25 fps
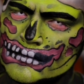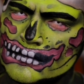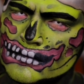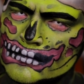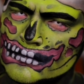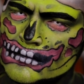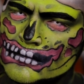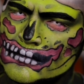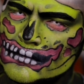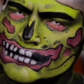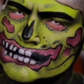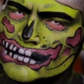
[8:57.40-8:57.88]

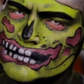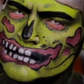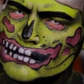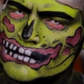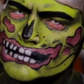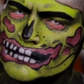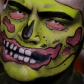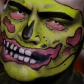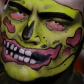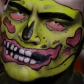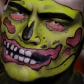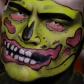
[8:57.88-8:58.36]

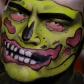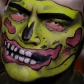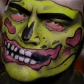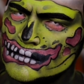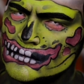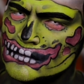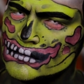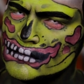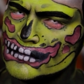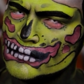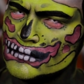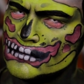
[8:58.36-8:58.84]

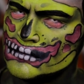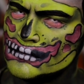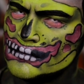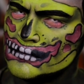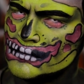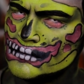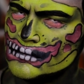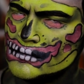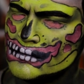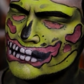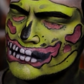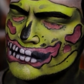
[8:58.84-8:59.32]

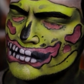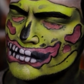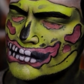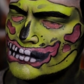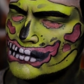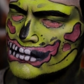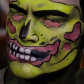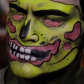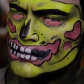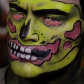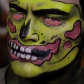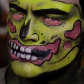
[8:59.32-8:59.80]

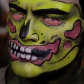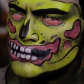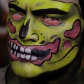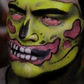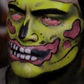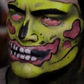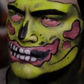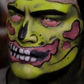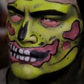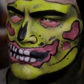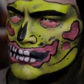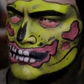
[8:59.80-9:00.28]
(no one is talking)